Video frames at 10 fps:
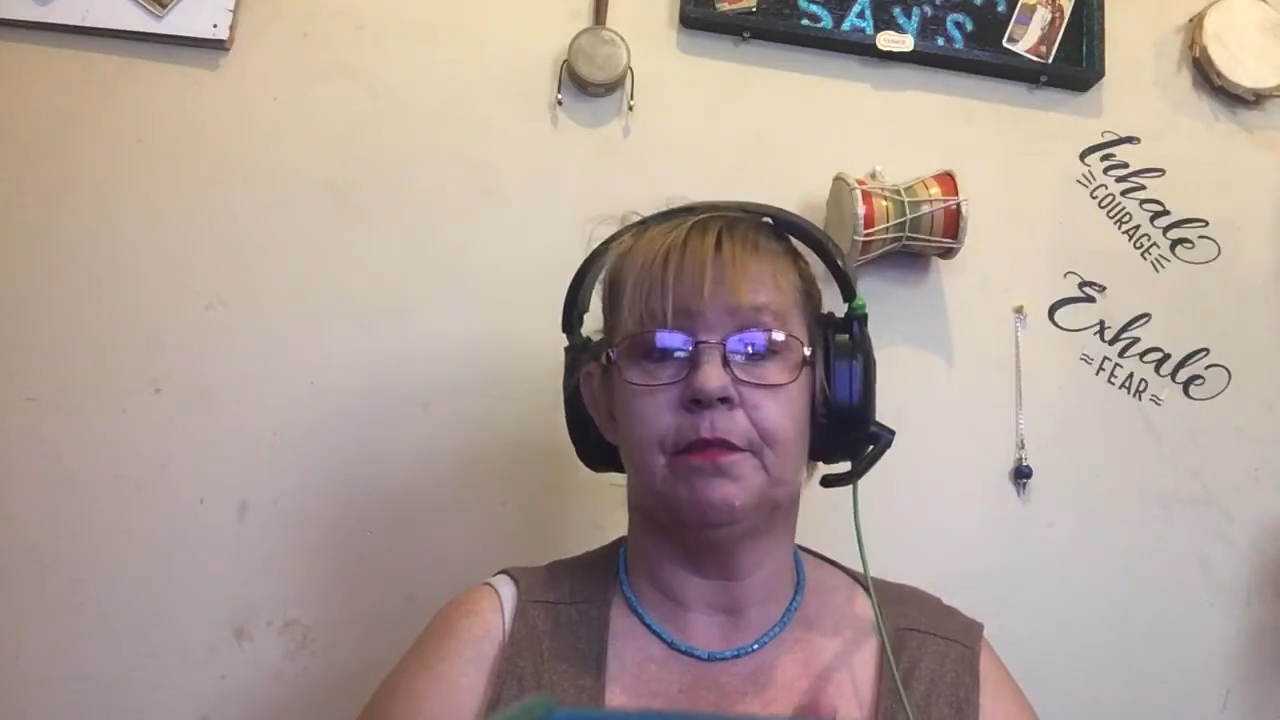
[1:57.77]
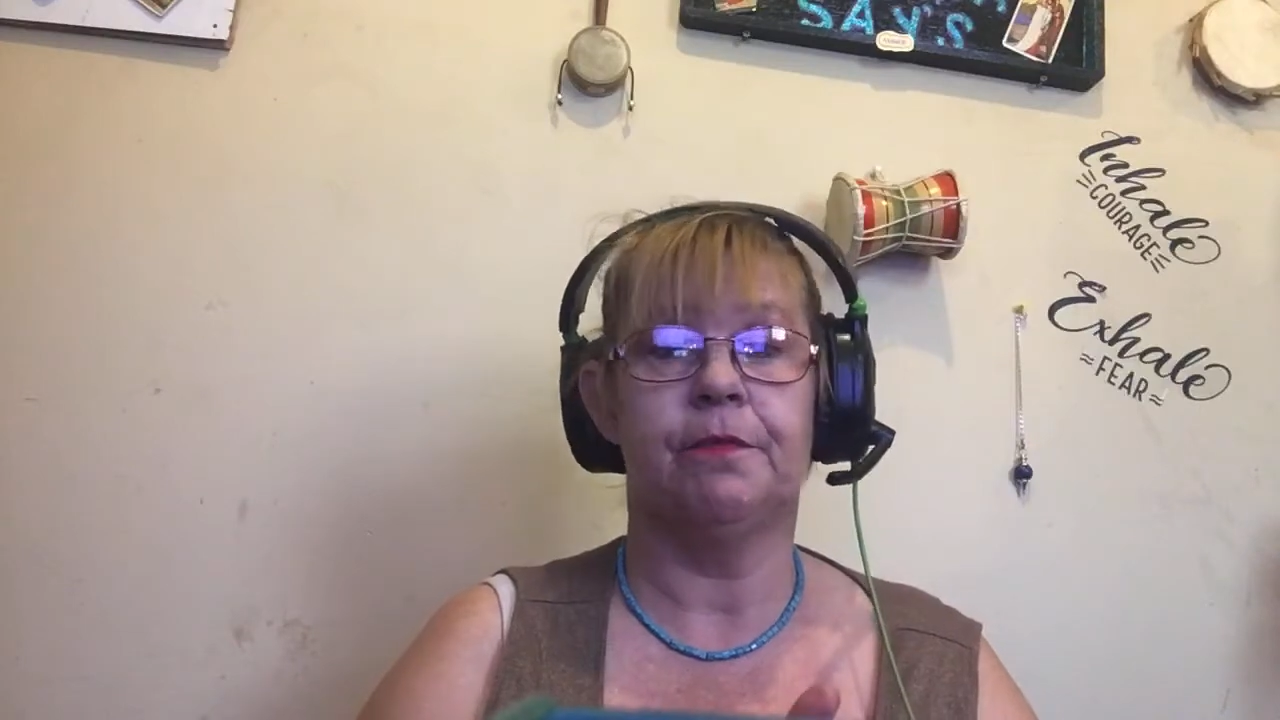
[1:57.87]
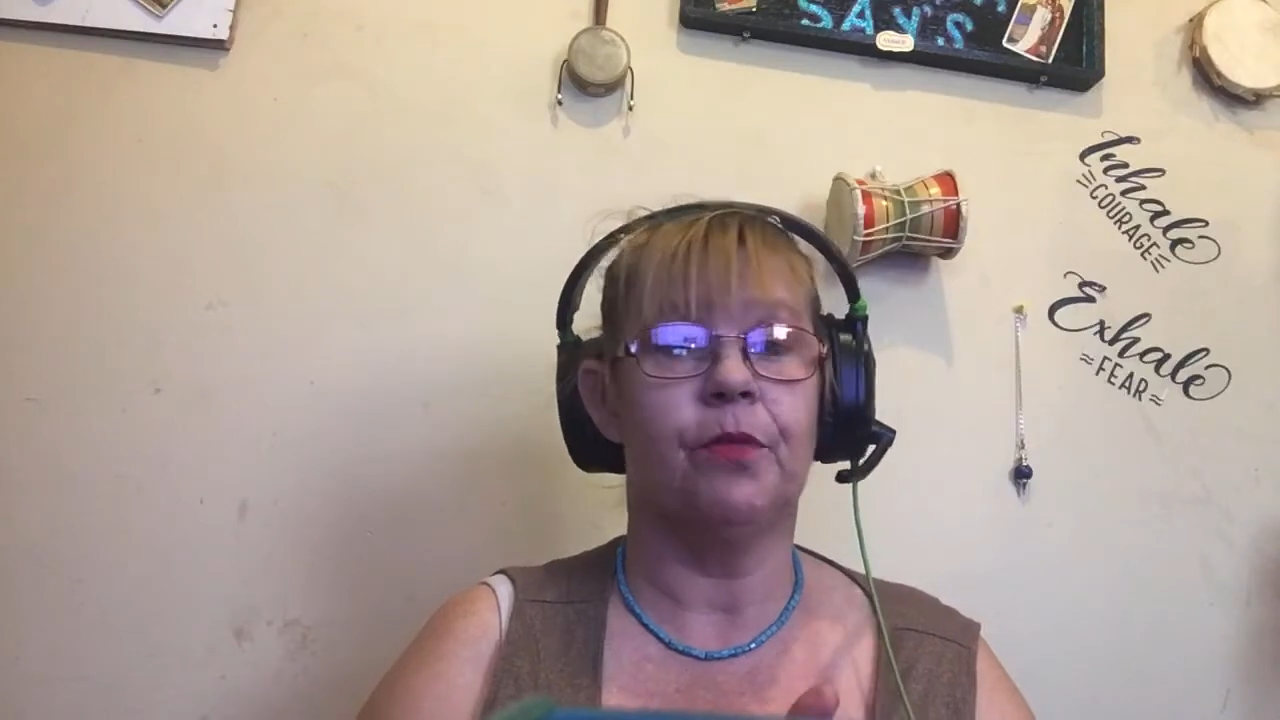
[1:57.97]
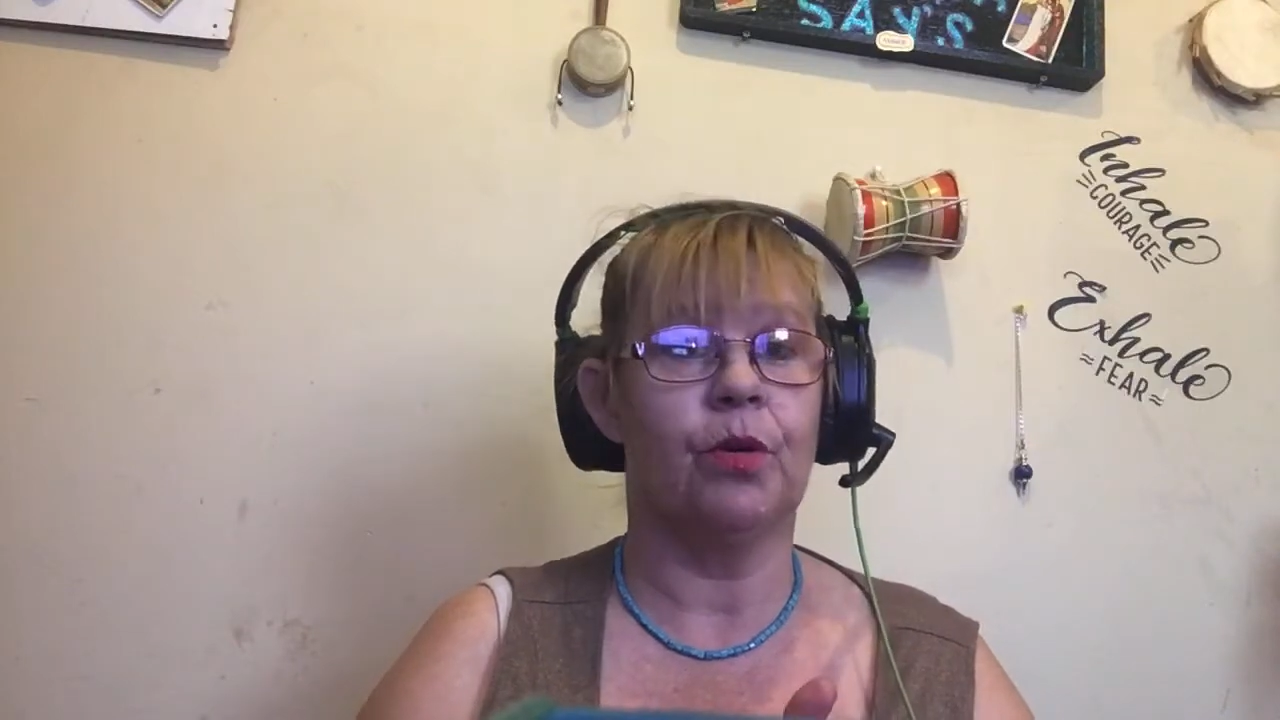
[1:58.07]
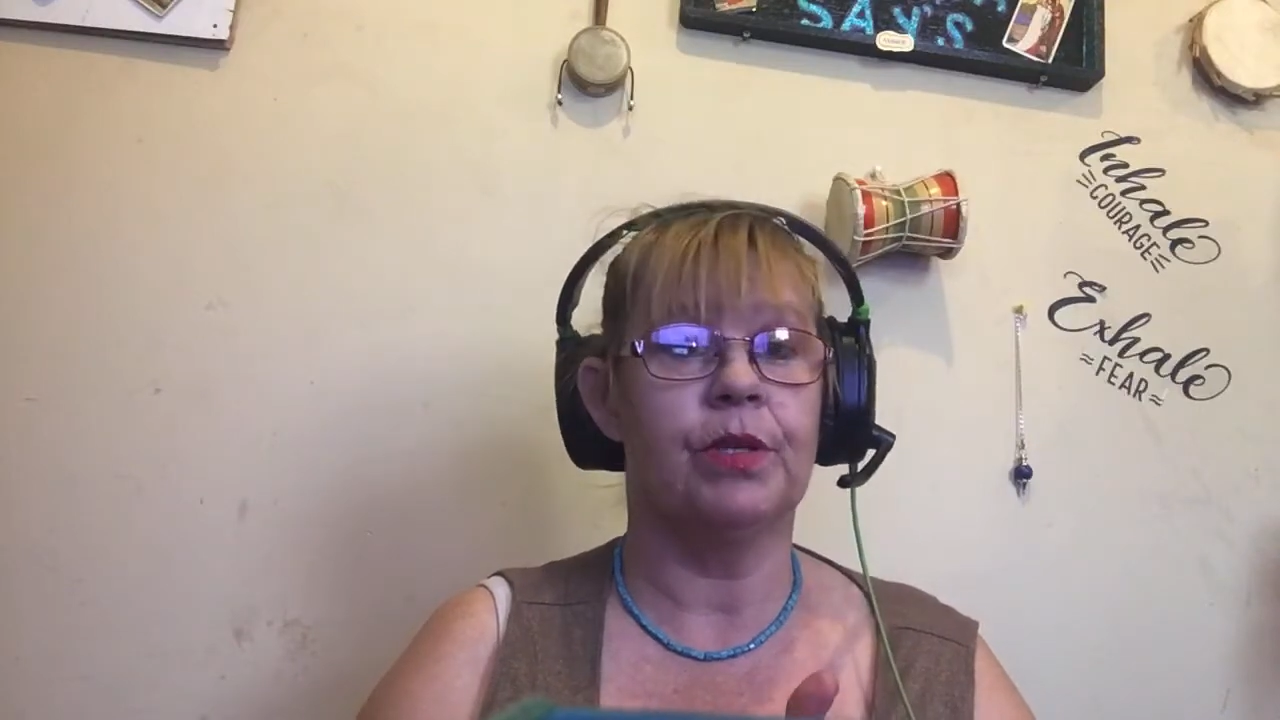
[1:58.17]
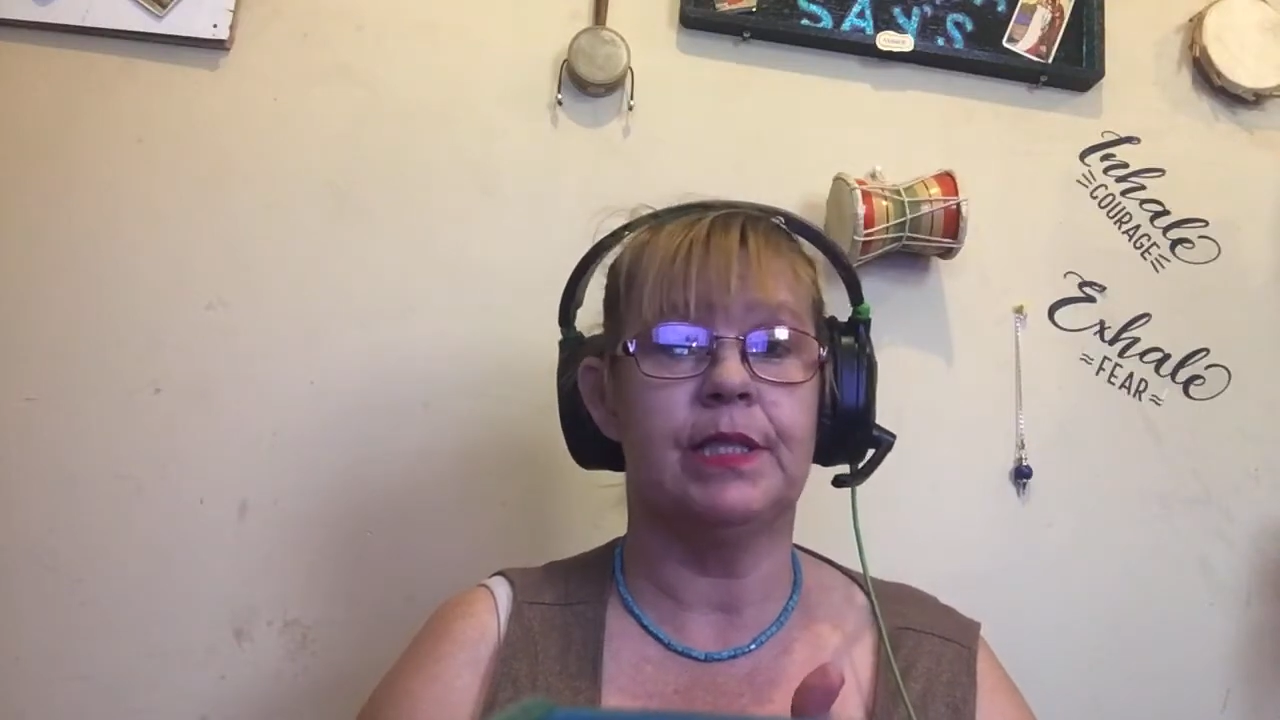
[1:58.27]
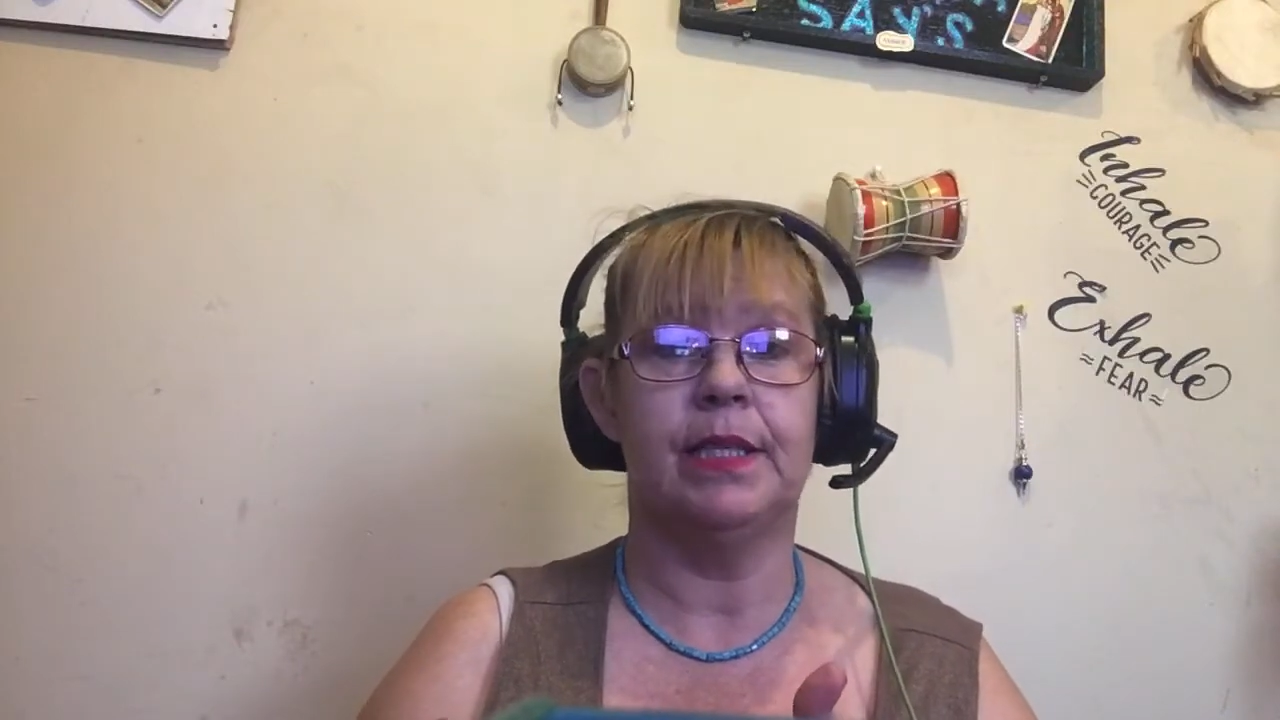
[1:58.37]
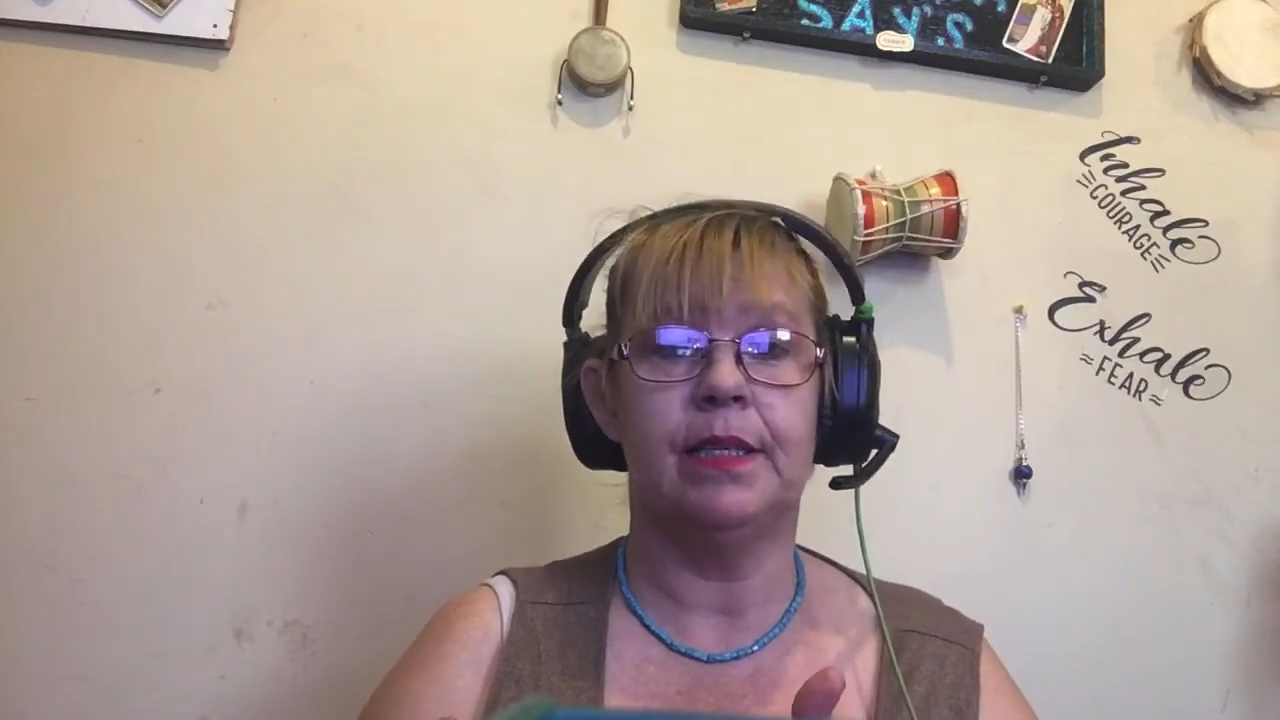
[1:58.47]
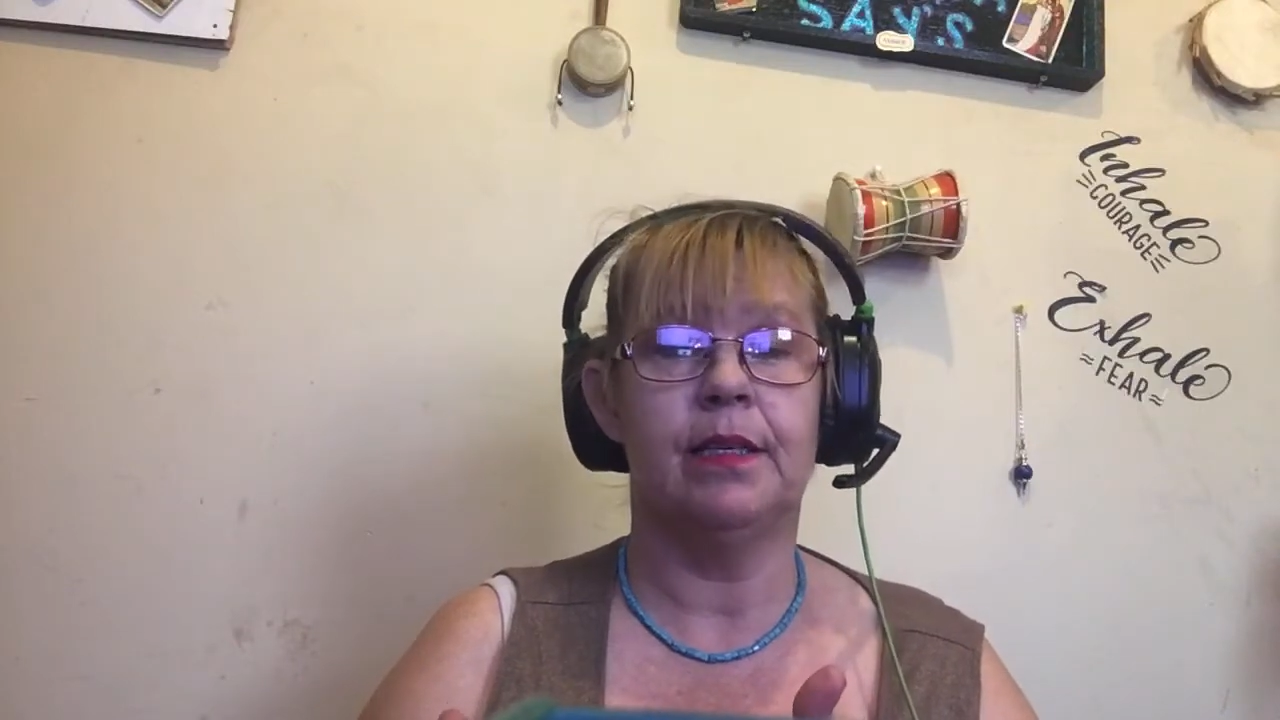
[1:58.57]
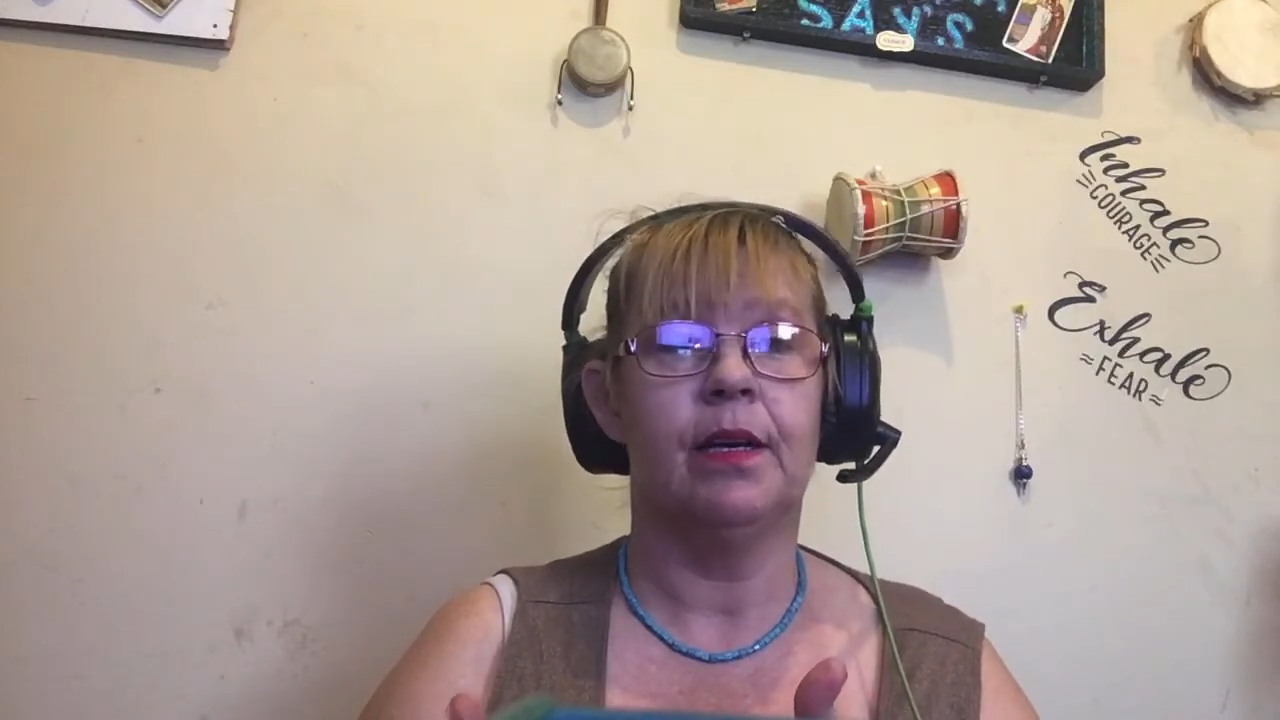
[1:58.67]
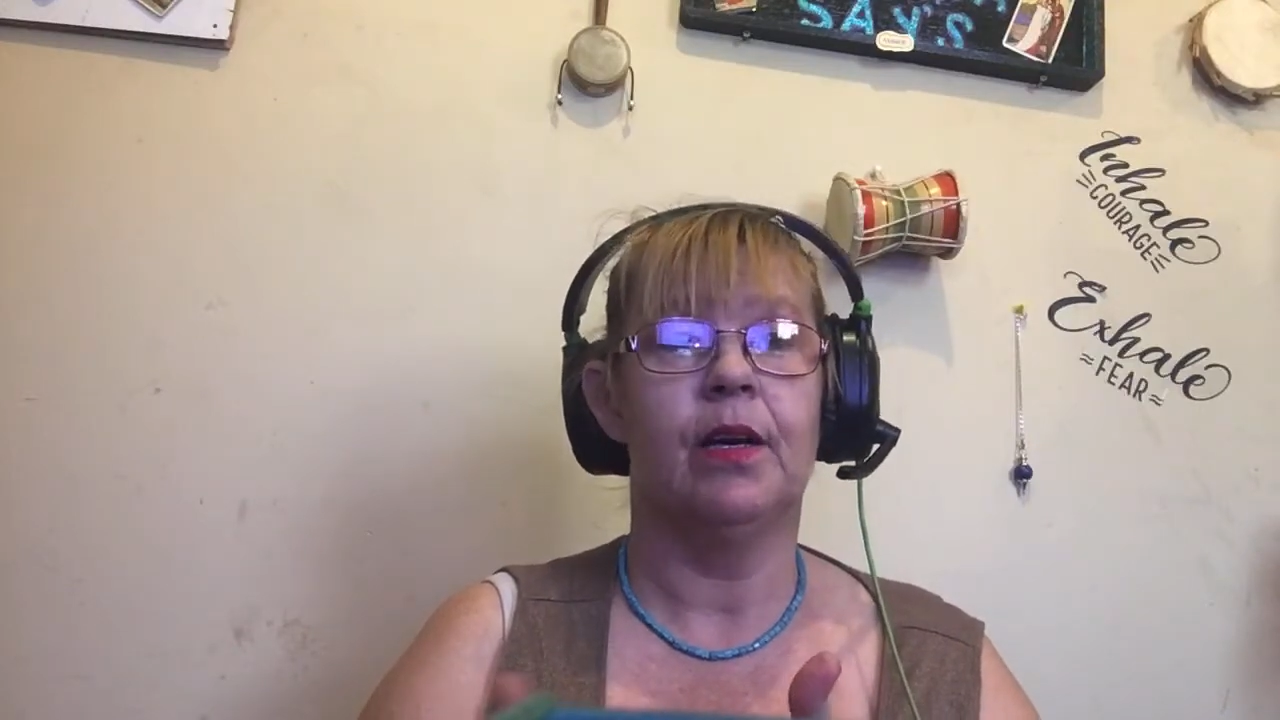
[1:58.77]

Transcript: 4D,